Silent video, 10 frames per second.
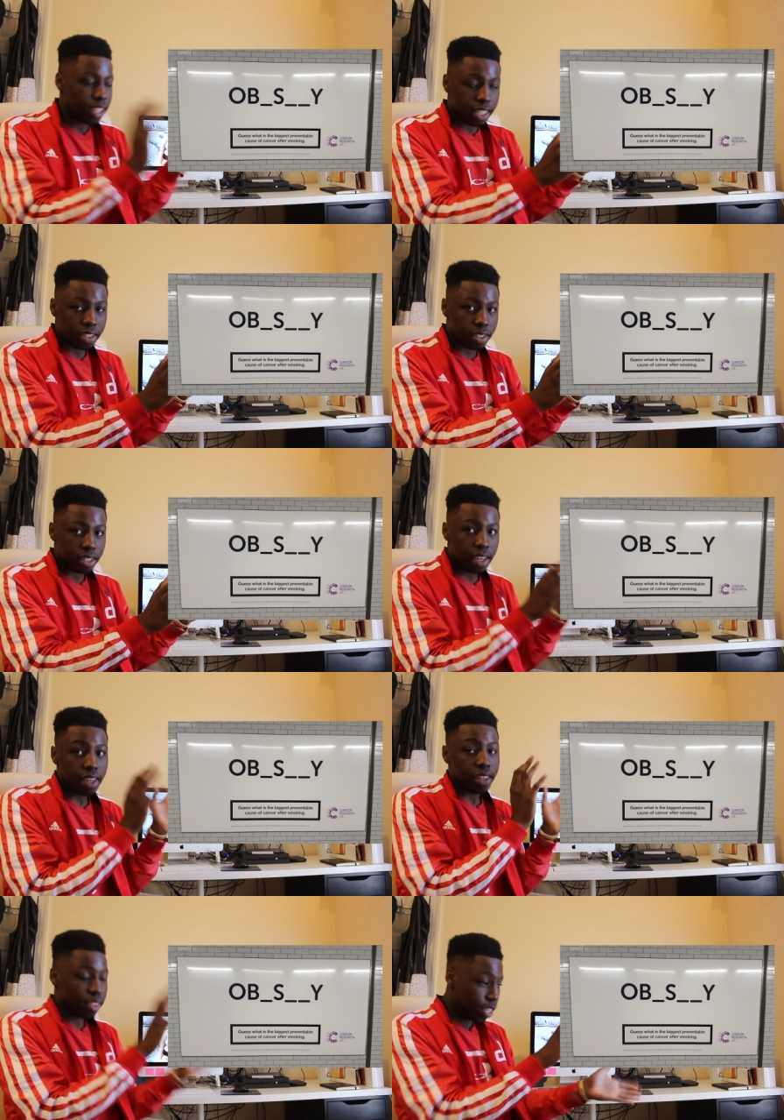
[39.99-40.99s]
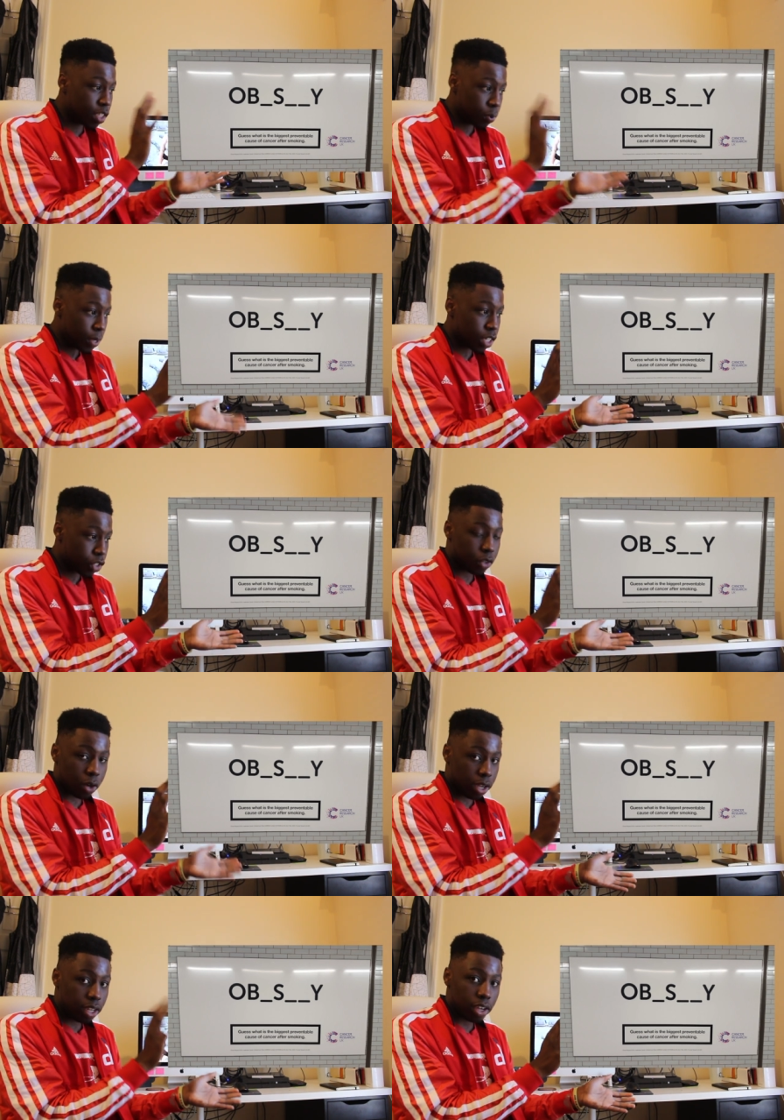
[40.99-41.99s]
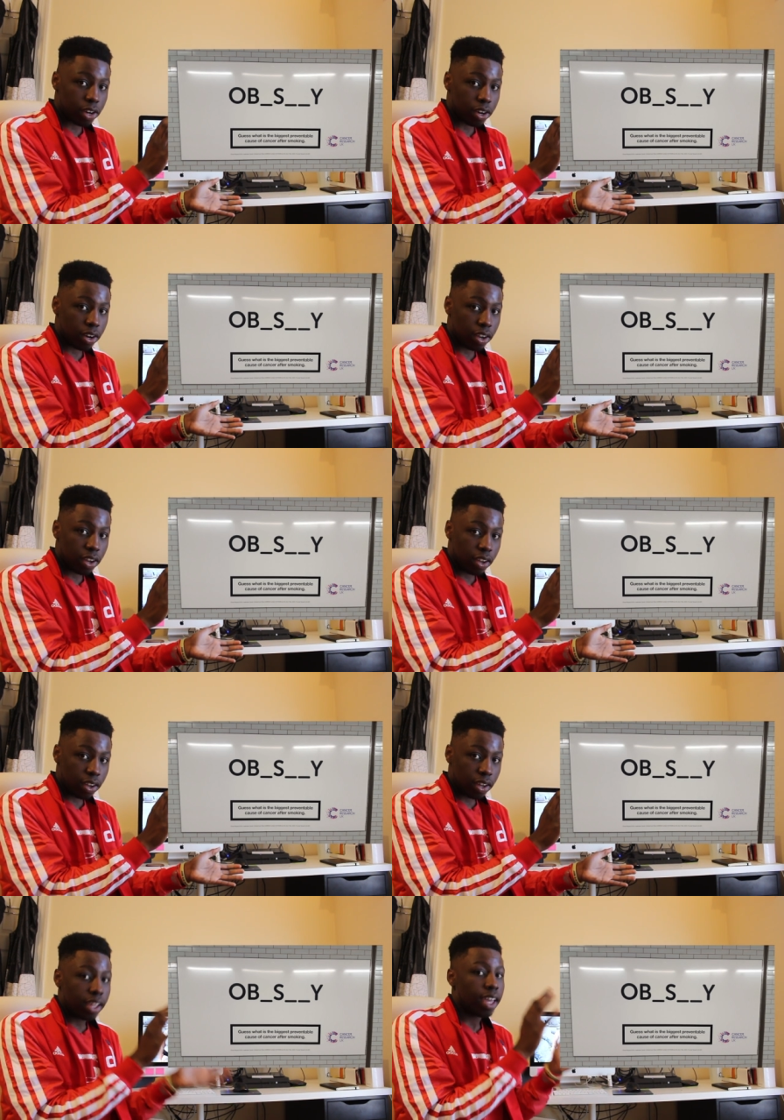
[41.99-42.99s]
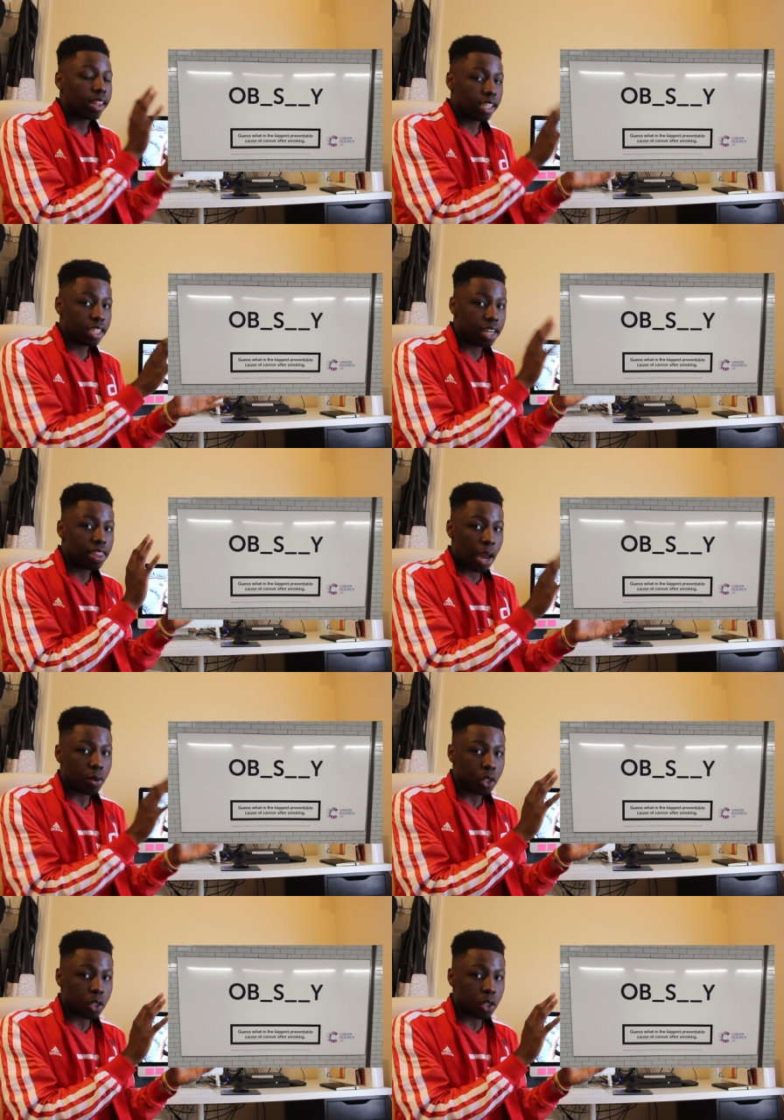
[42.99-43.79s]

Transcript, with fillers: This picture right here elicited that